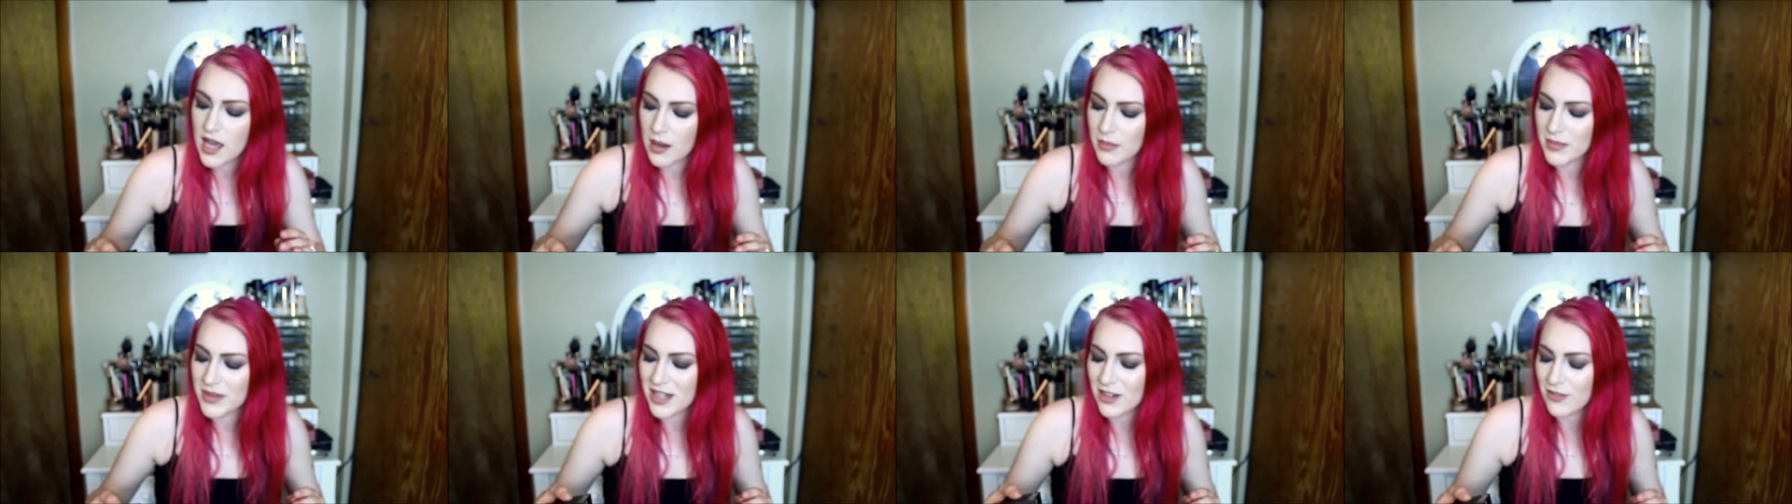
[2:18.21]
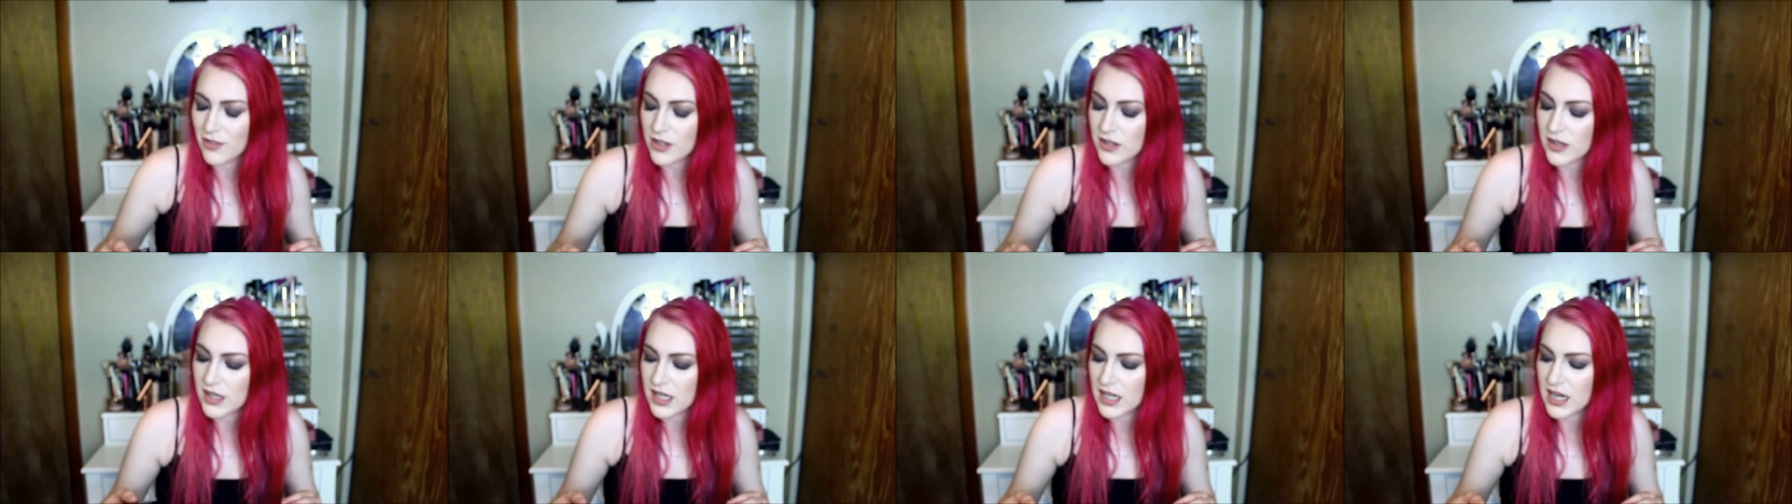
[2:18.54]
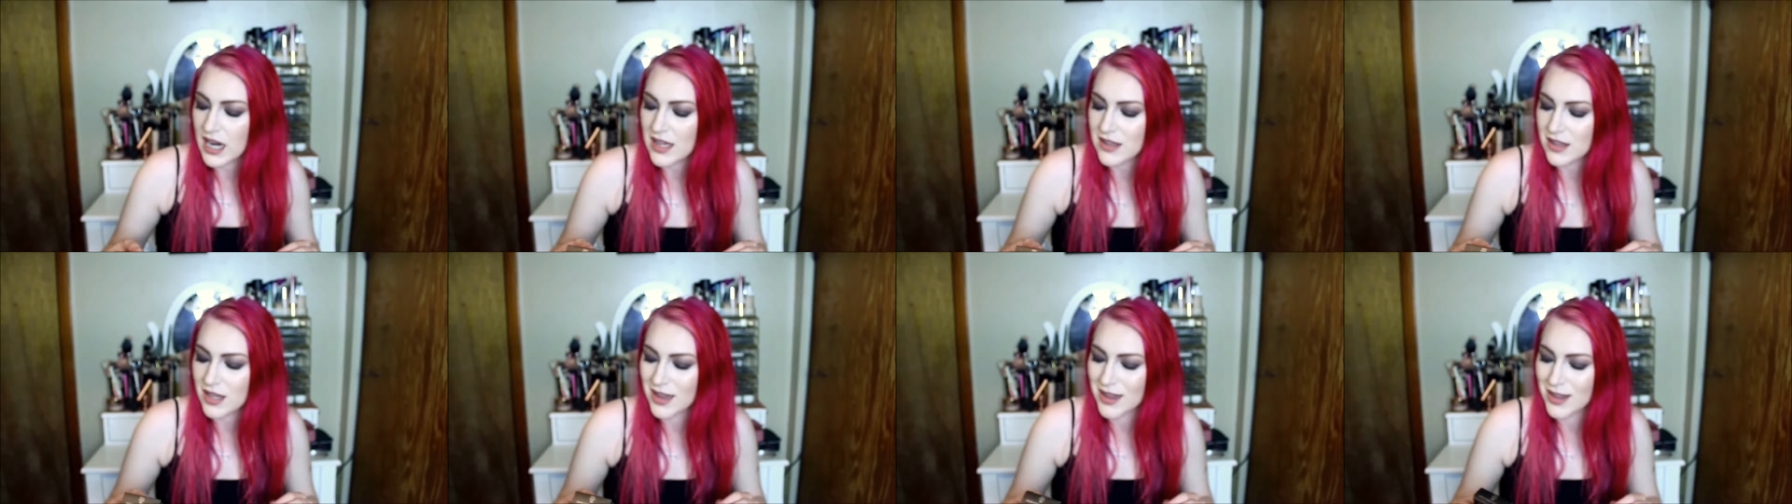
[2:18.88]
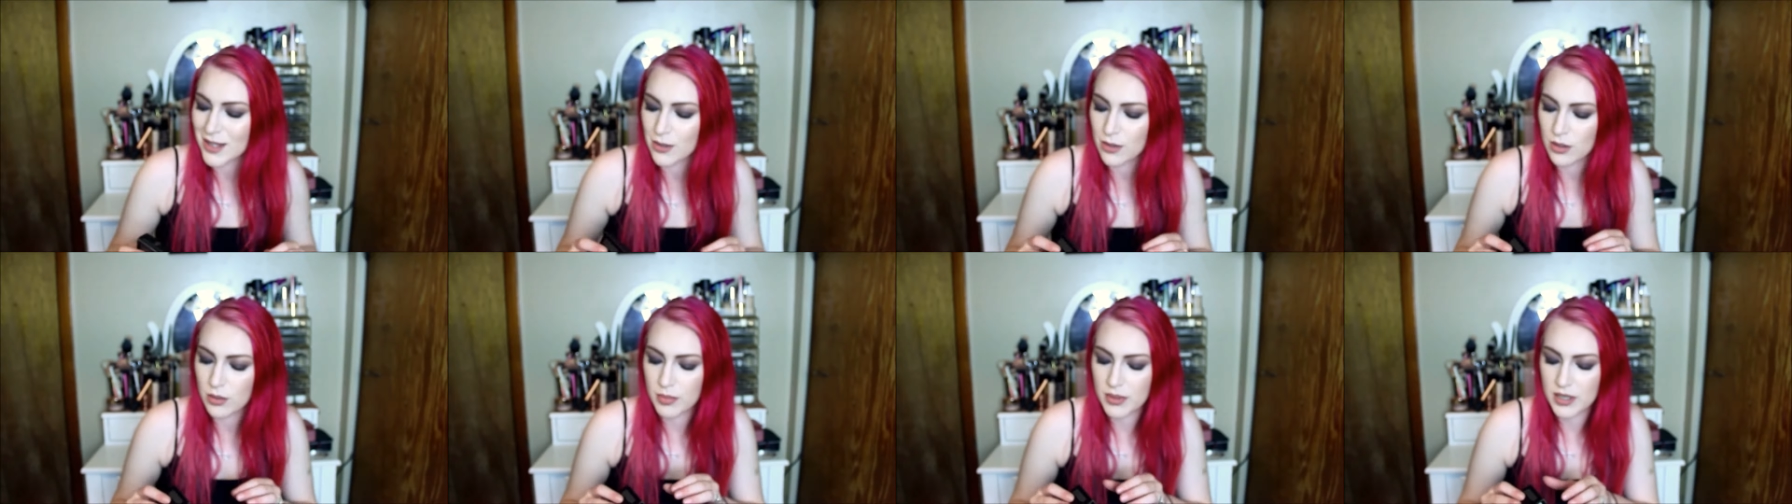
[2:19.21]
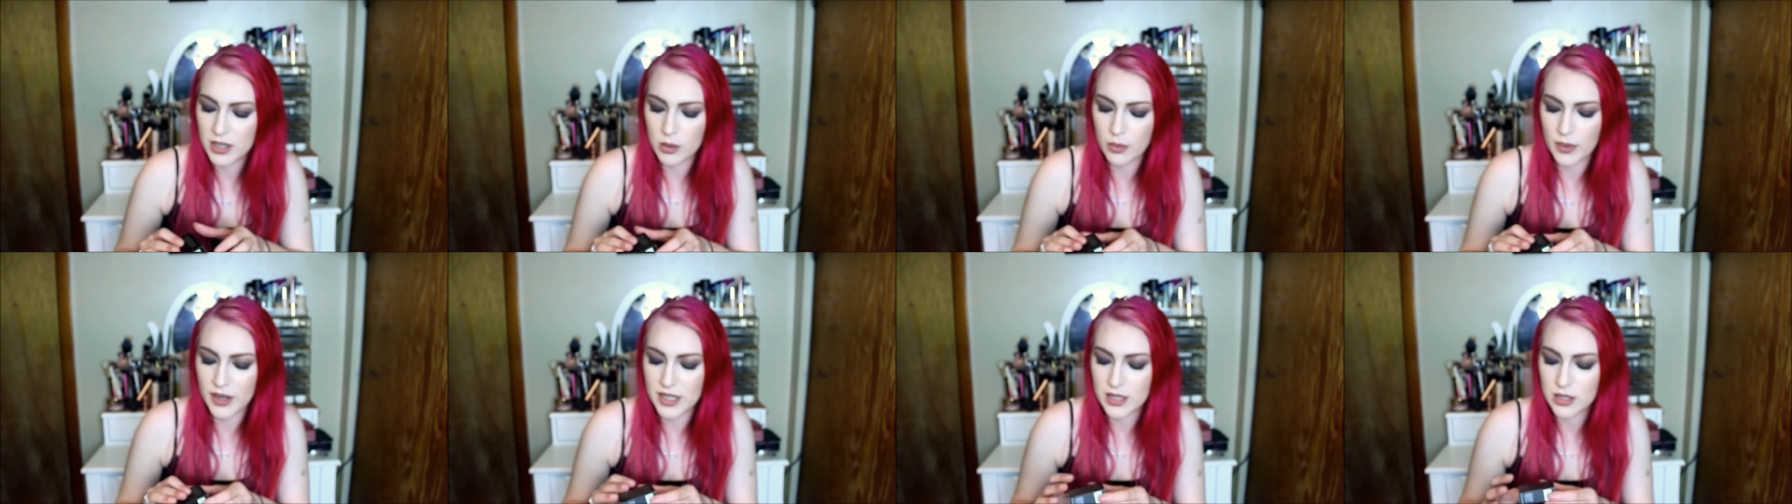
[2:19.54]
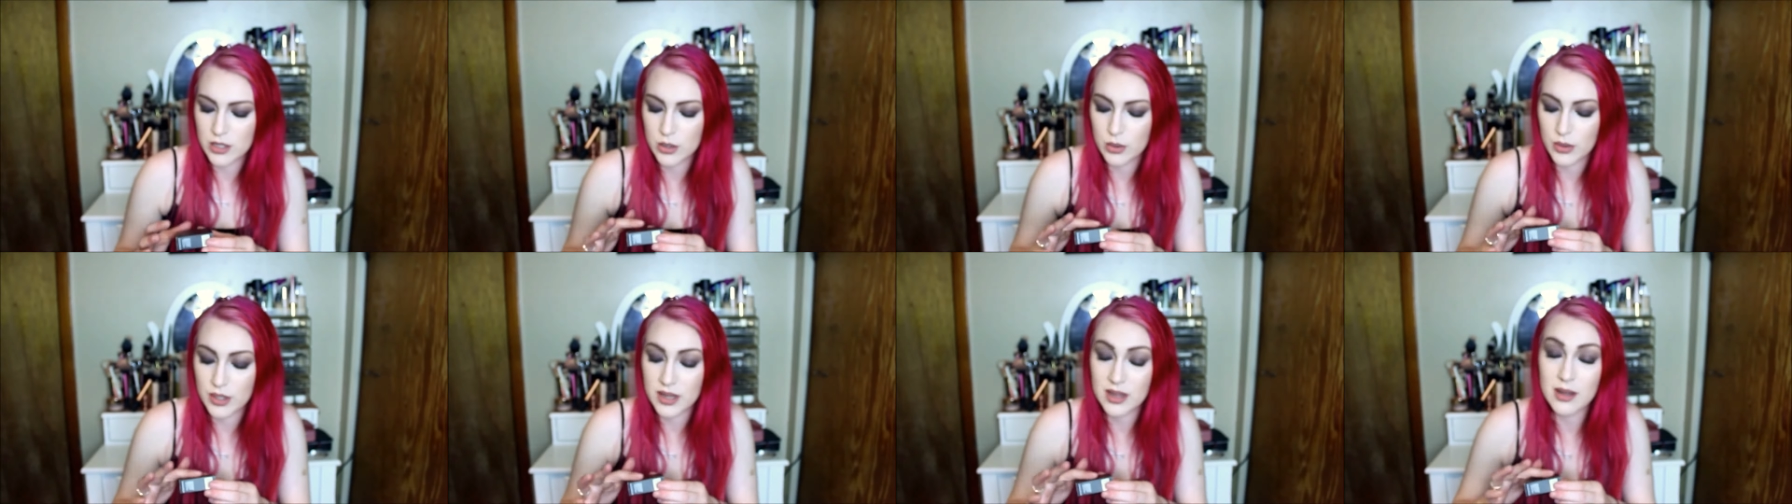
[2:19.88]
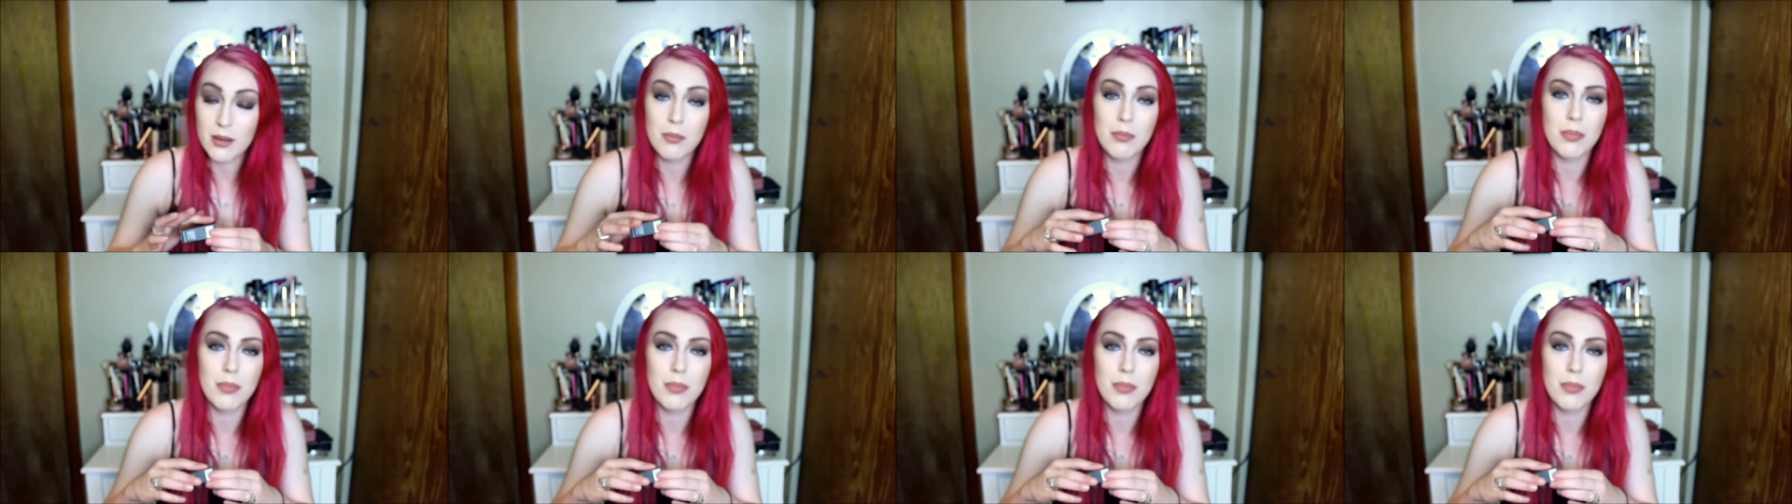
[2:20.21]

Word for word: I mean, it feels like it has a little bit of weight to it.